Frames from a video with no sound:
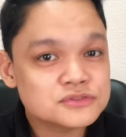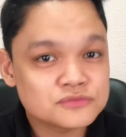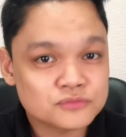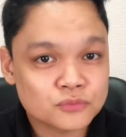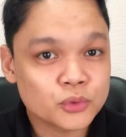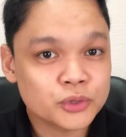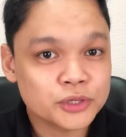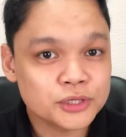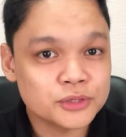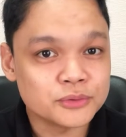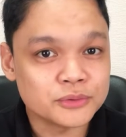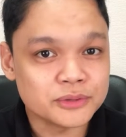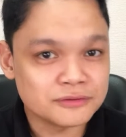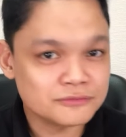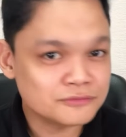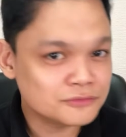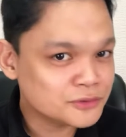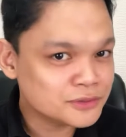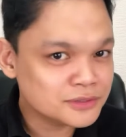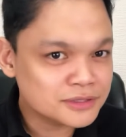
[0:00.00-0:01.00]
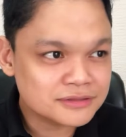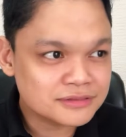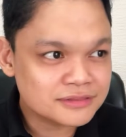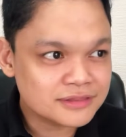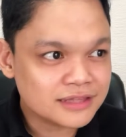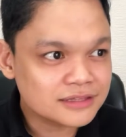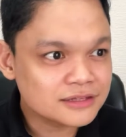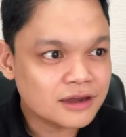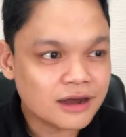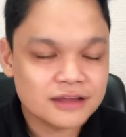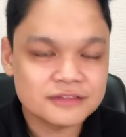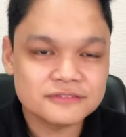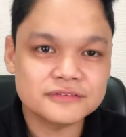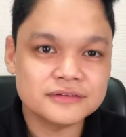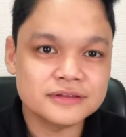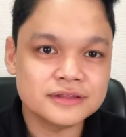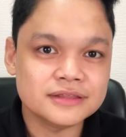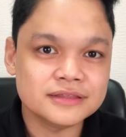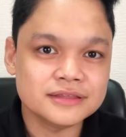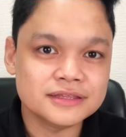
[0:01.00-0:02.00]
for you if you're not that
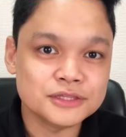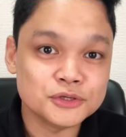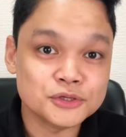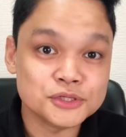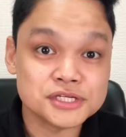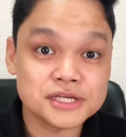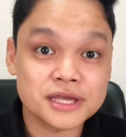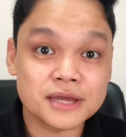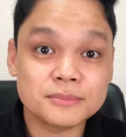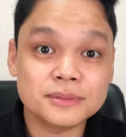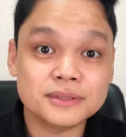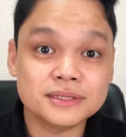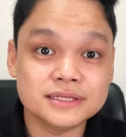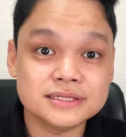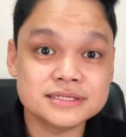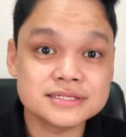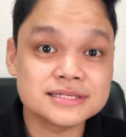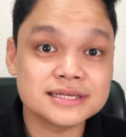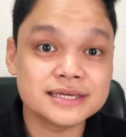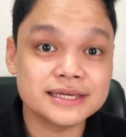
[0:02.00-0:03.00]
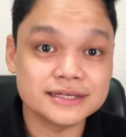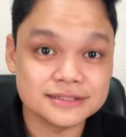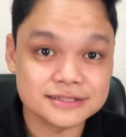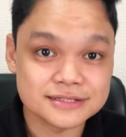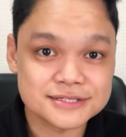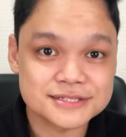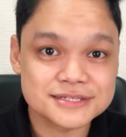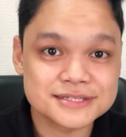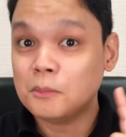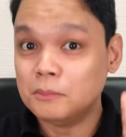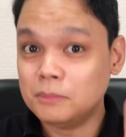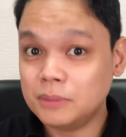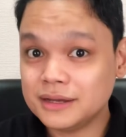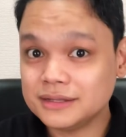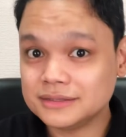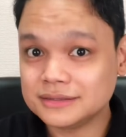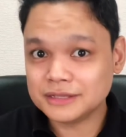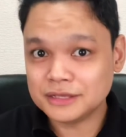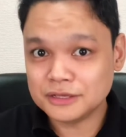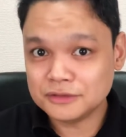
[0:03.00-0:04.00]
confident in your Japanese skills.
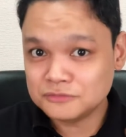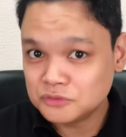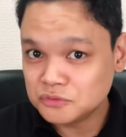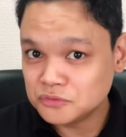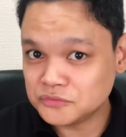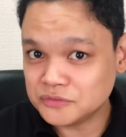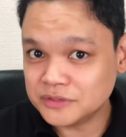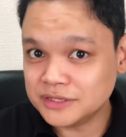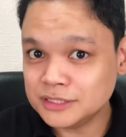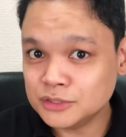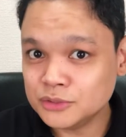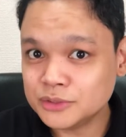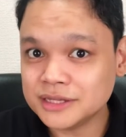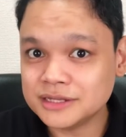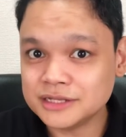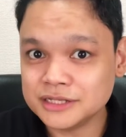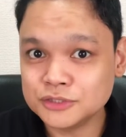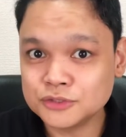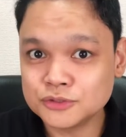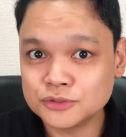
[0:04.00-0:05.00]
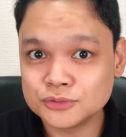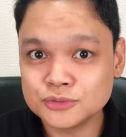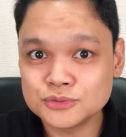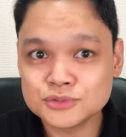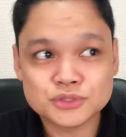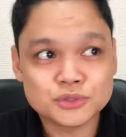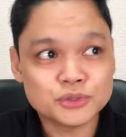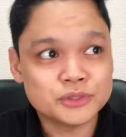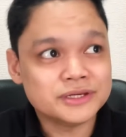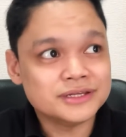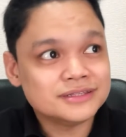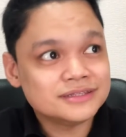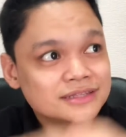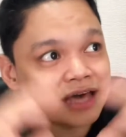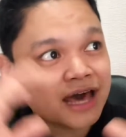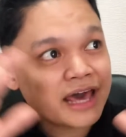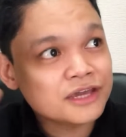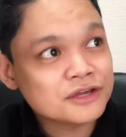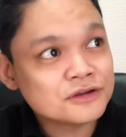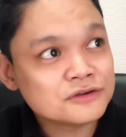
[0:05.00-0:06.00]
But if you feel you can introduce your
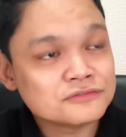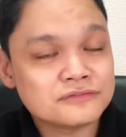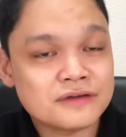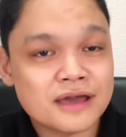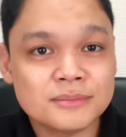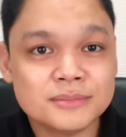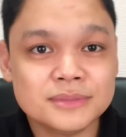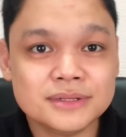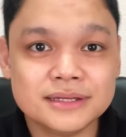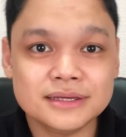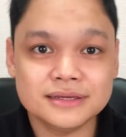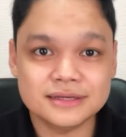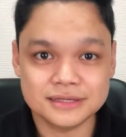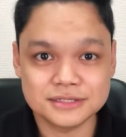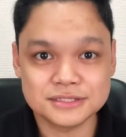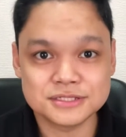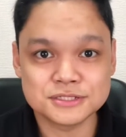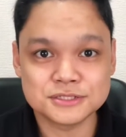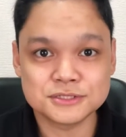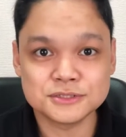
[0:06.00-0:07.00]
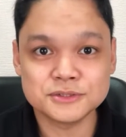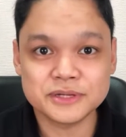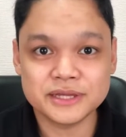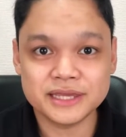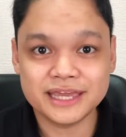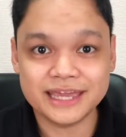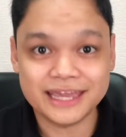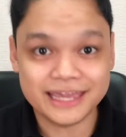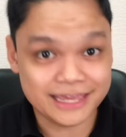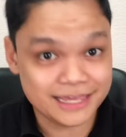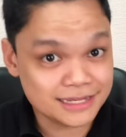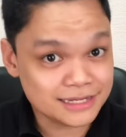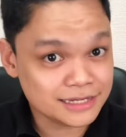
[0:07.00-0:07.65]
entire family history in